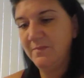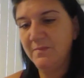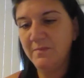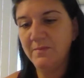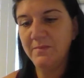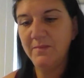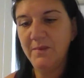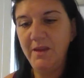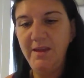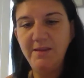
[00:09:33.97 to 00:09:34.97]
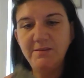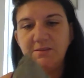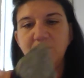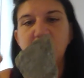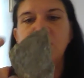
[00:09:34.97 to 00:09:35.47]
Okay,
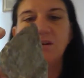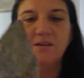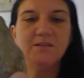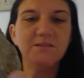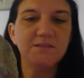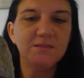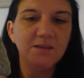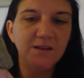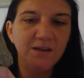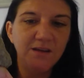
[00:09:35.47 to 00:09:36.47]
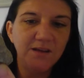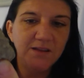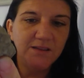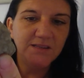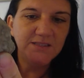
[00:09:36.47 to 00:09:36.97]
so
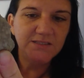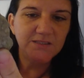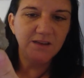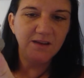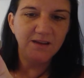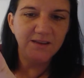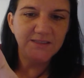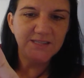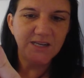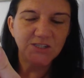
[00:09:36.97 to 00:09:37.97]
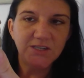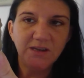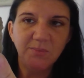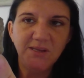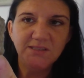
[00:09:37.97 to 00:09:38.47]
this is actually
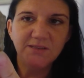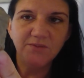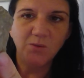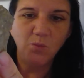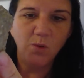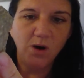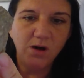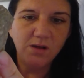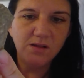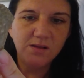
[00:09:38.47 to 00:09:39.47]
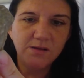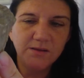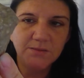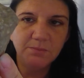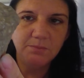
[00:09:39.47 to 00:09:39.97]
a piece of the wall,
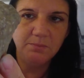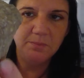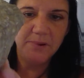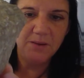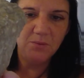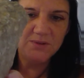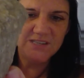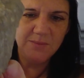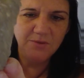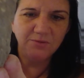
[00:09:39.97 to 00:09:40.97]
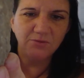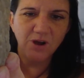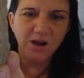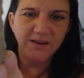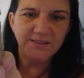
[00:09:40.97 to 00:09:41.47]
but what type of
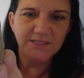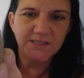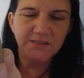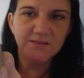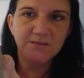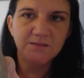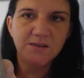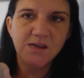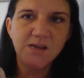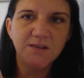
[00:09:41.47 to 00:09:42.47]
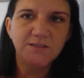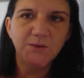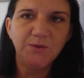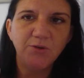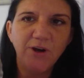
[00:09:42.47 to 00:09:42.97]
rock is it?
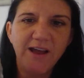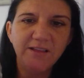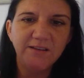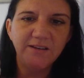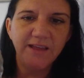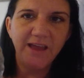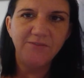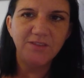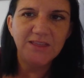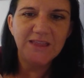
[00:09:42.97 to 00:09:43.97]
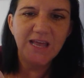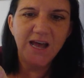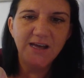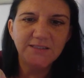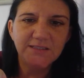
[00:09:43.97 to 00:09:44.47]
So in Rhode Island, they have
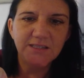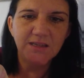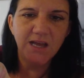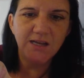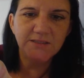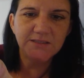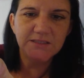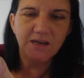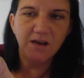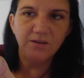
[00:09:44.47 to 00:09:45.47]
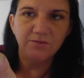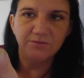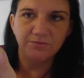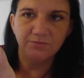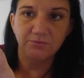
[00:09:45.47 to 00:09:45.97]
lots and lots
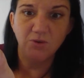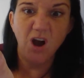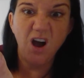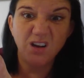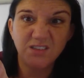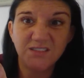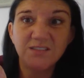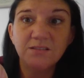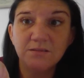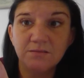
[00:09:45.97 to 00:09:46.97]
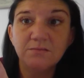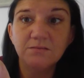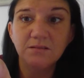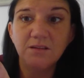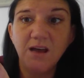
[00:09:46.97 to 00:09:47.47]
of rocks,
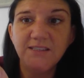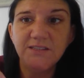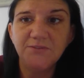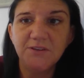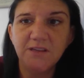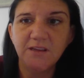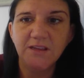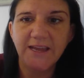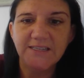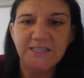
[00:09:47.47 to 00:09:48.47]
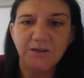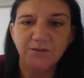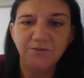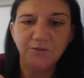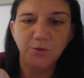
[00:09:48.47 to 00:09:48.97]
a lot different than the land here
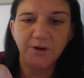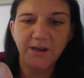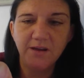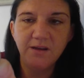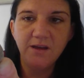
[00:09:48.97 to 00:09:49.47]
in Florida.